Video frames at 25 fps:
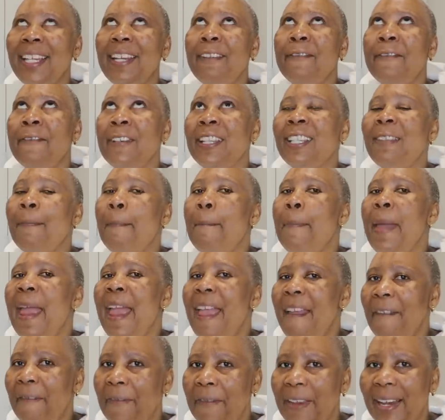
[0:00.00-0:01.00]
It fits
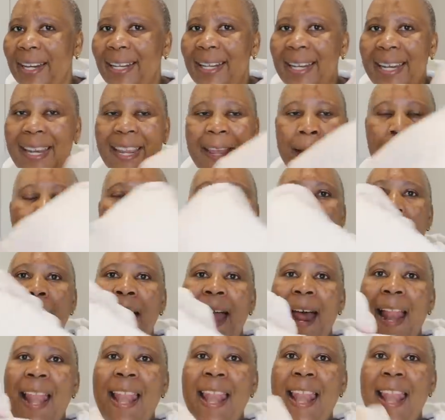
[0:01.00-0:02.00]
perfectly.
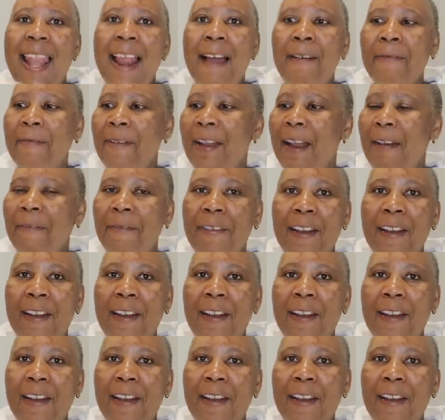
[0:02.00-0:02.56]
Love